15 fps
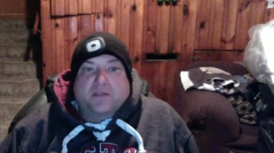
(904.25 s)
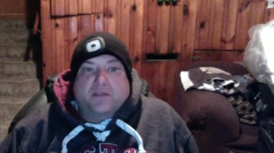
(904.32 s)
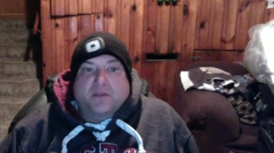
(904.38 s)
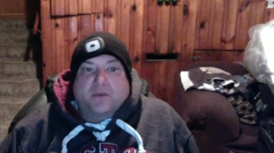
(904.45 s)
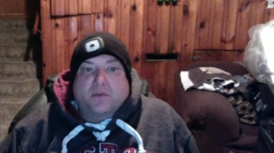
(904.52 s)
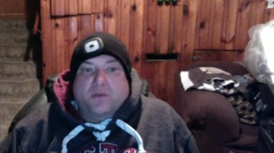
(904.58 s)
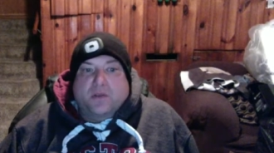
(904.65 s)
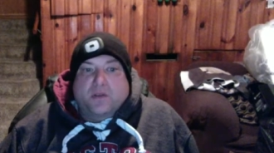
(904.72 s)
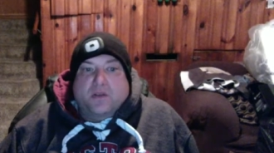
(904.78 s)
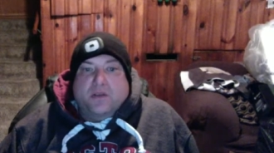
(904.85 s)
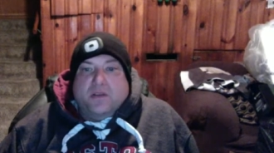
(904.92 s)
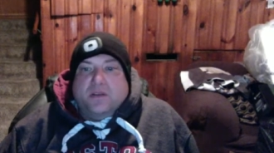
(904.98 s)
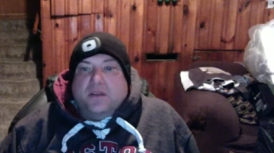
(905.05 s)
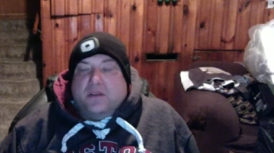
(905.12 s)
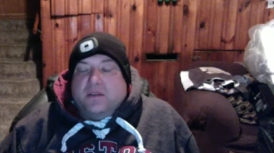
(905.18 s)
So
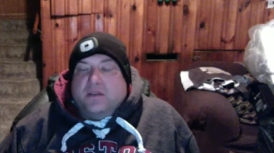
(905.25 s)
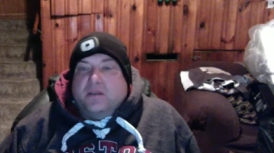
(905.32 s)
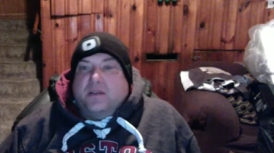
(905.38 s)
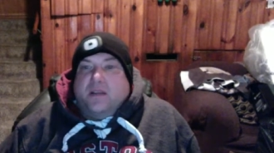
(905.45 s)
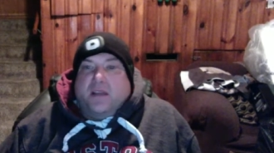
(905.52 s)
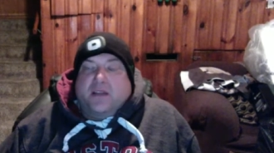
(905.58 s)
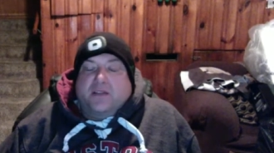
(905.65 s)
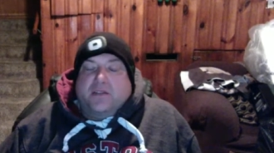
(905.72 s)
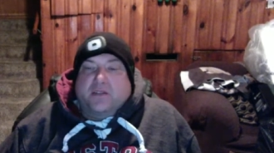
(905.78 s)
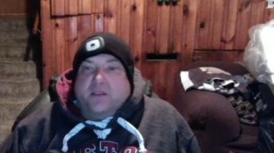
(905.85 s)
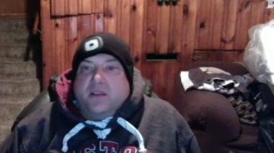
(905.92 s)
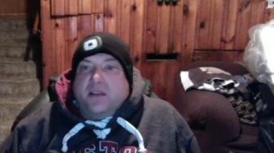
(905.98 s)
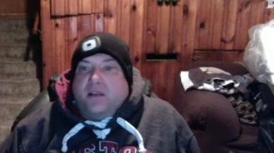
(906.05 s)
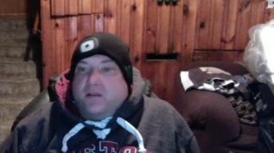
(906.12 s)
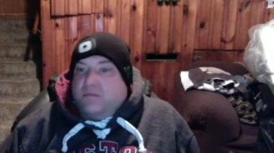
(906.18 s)

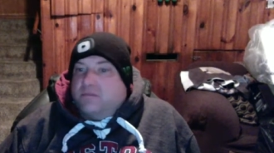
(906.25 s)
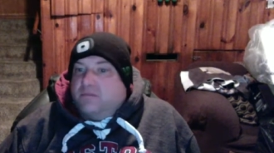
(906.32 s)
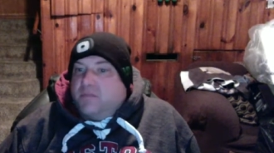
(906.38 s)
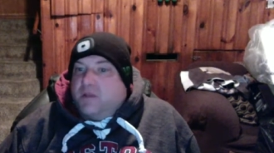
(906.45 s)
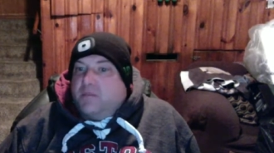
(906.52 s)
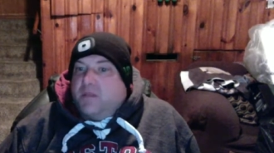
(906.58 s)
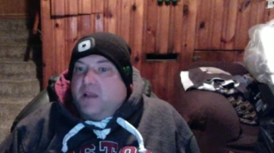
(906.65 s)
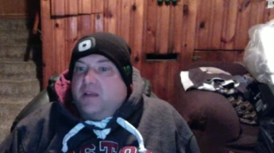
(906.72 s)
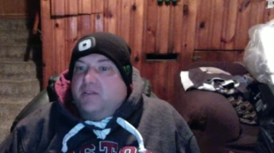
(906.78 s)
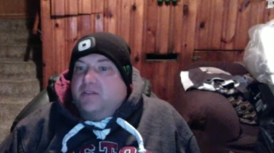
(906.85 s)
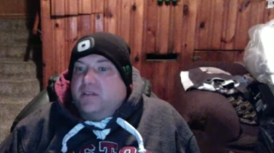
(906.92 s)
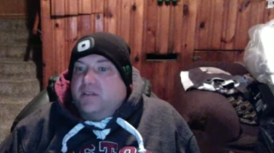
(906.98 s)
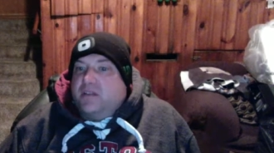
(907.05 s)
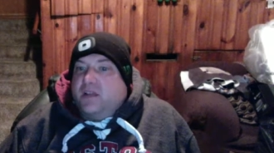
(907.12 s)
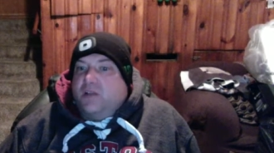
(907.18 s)
actually, I'm
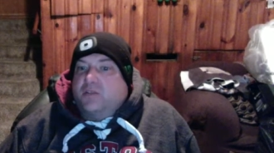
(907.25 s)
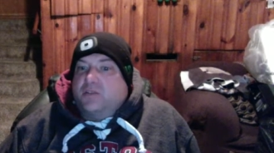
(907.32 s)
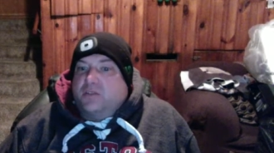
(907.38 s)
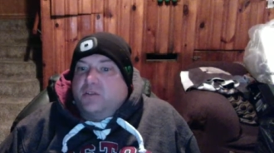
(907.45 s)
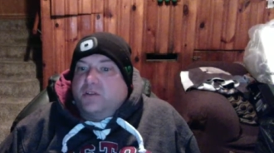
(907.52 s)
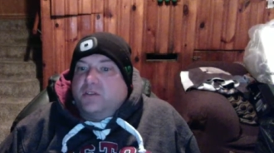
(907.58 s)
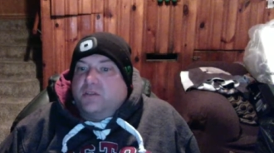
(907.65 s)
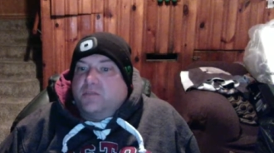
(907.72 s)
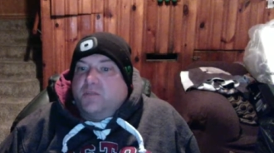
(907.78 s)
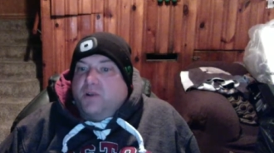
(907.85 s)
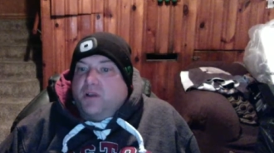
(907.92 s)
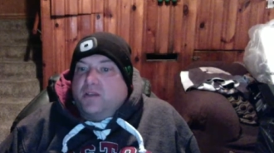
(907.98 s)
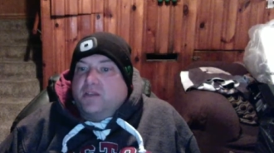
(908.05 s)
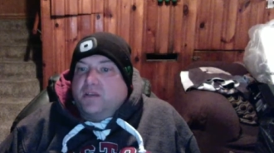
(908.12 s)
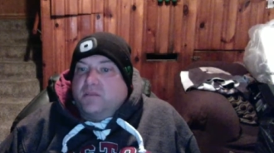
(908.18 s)
actually in the outskirts of
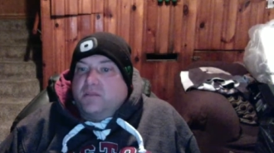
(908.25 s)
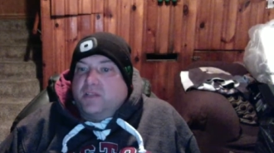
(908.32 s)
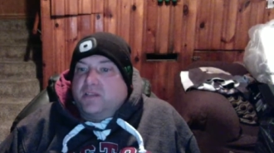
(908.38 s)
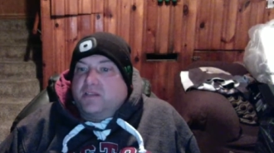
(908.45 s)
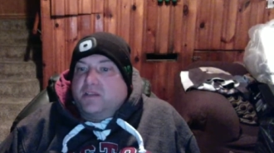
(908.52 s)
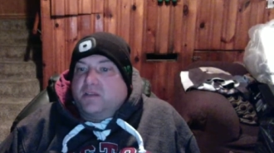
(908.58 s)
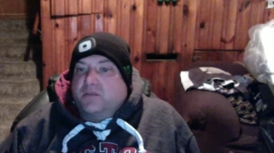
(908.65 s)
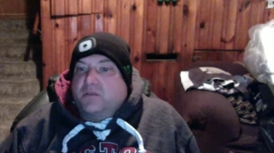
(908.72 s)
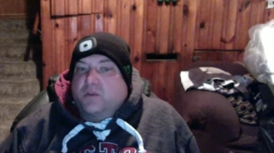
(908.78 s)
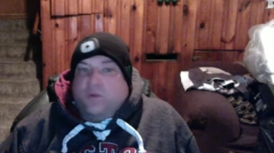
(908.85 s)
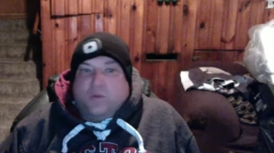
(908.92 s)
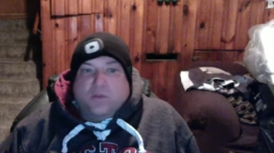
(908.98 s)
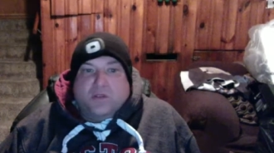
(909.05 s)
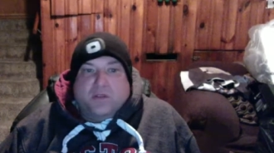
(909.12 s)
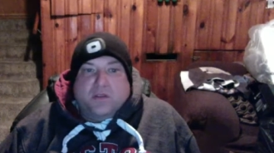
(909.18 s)
Boston. I'm on the South
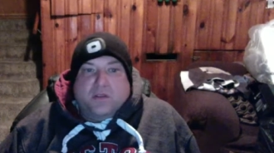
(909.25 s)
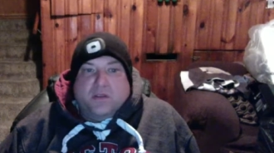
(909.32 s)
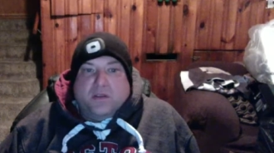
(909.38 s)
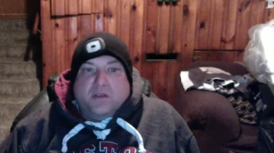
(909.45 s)
Coast.